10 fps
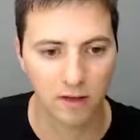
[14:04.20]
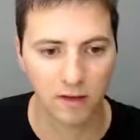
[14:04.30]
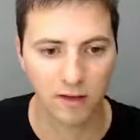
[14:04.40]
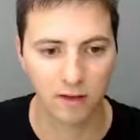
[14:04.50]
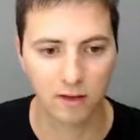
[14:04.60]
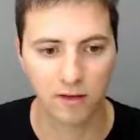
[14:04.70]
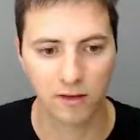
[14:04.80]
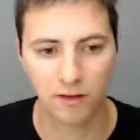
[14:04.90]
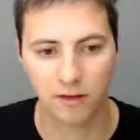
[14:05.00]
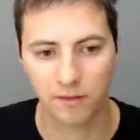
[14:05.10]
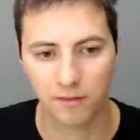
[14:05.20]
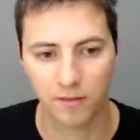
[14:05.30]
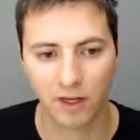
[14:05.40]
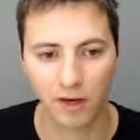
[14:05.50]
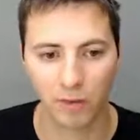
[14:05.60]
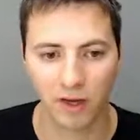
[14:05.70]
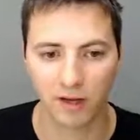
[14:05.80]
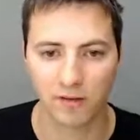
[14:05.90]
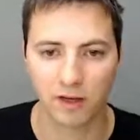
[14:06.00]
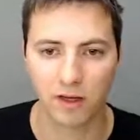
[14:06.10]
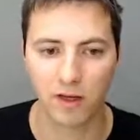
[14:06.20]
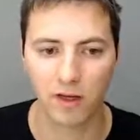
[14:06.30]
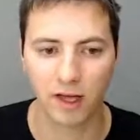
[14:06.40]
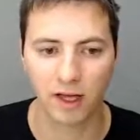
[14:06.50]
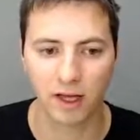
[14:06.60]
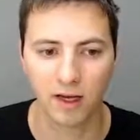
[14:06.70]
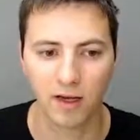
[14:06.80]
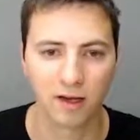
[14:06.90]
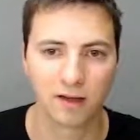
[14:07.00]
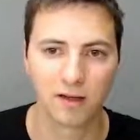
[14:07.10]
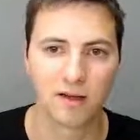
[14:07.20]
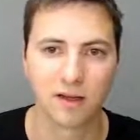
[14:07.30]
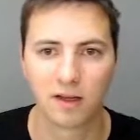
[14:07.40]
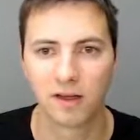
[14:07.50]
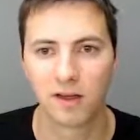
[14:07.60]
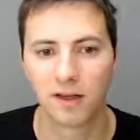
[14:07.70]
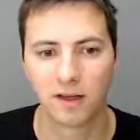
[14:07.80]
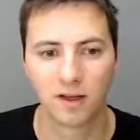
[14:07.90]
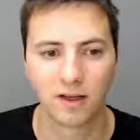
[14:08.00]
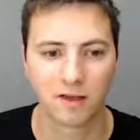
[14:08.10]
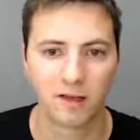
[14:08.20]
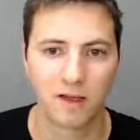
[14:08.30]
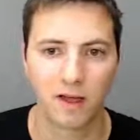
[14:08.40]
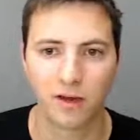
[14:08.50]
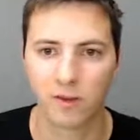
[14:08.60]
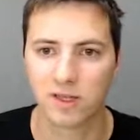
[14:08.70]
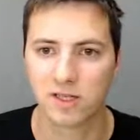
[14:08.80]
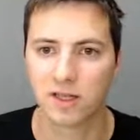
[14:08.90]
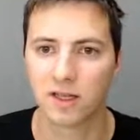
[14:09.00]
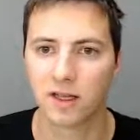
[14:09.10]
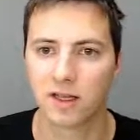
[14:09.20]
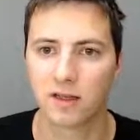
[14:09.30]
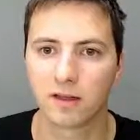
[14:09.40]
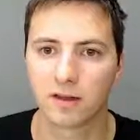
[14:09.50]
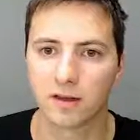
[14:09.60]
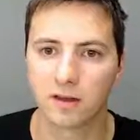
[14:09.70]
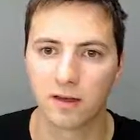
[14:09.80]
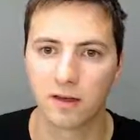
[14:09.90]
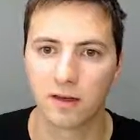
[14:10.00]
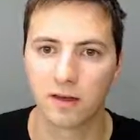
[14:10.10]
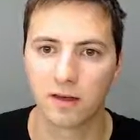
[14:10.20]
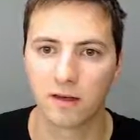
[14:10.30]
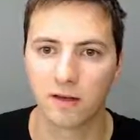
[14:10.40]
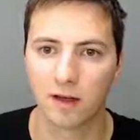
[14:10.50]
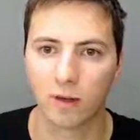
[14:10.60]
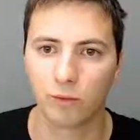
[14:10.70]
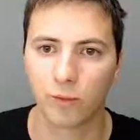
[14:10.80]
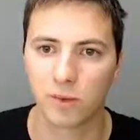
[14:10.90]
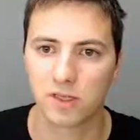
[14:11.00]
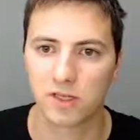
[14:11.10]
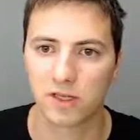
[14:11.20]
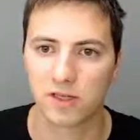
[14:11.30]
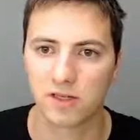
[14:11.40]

the BigClown gateway again, and you can see that it outputs its